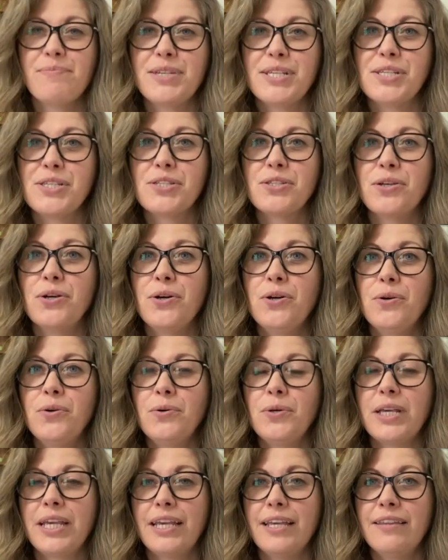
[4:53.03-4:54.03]

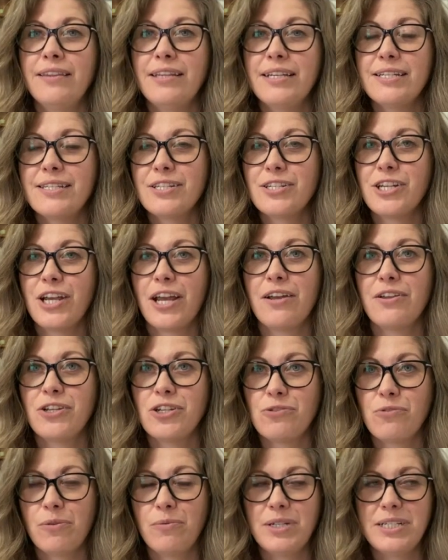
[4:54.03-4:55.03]
So in this
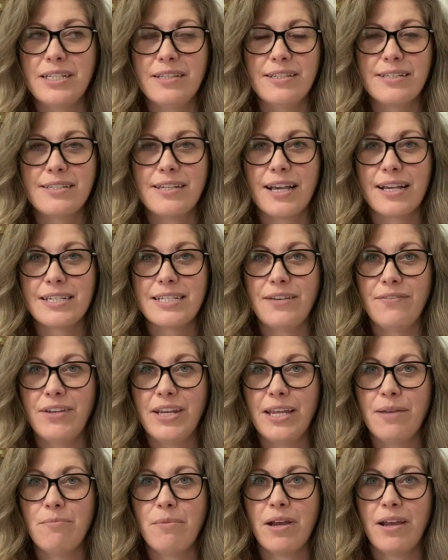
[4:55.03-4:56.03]
challenge, when we did this
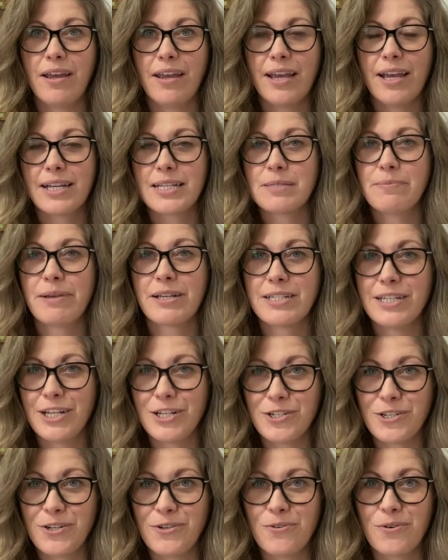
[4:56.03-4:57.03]
activity, my
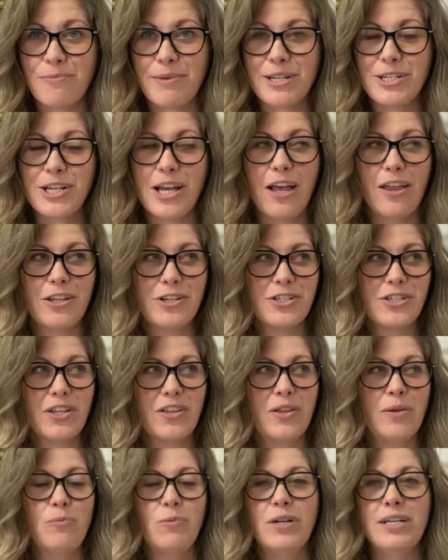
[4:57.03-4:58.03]
expectation or my challenge to
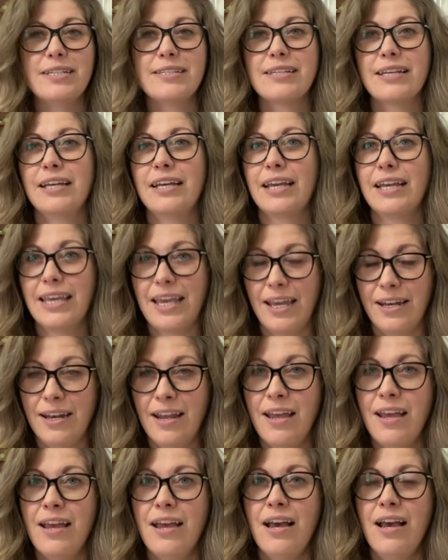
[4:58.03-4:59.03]
them was, again,
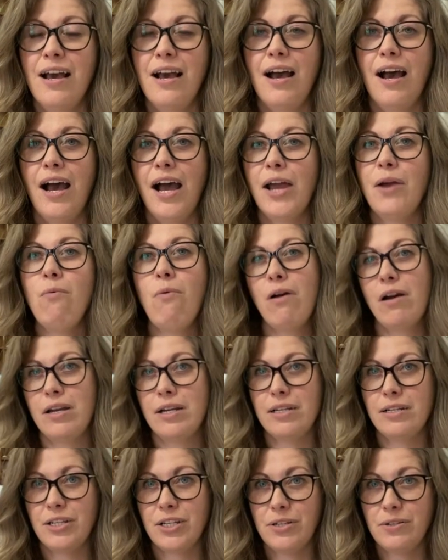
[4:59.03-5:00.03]
I want
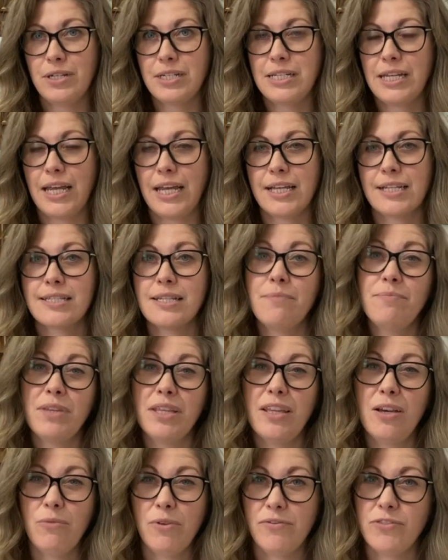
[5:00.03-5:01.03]
you to take
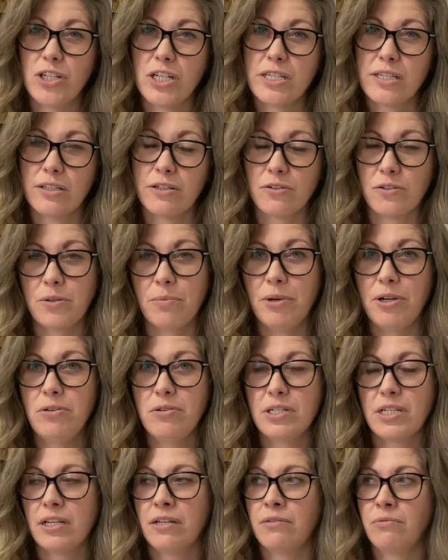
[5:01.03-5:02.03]
something that we've just learned
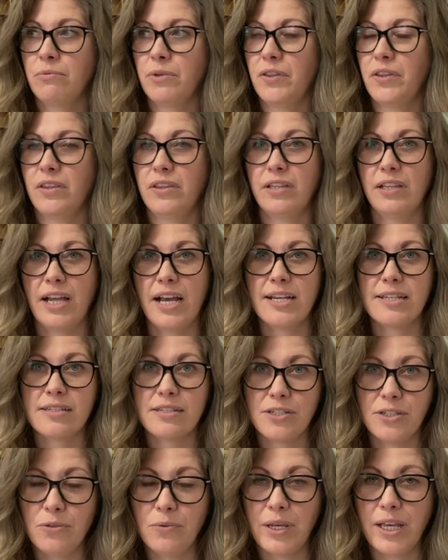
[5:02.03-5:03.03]
about within the last
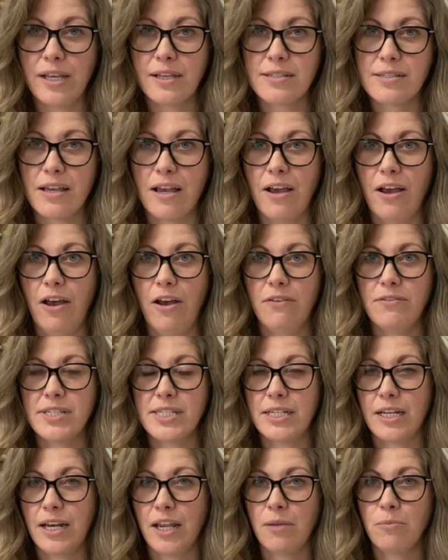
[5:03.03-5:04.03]
2 weeks of
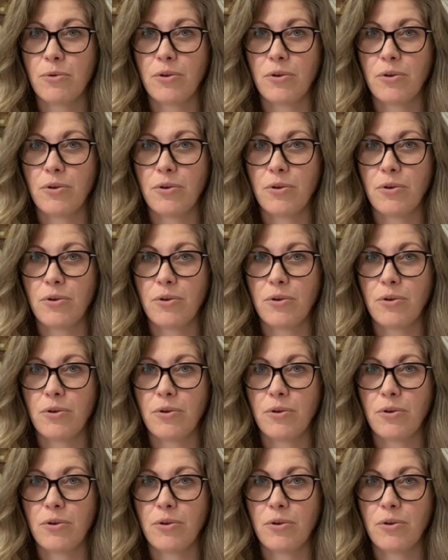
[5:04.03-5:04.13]
studying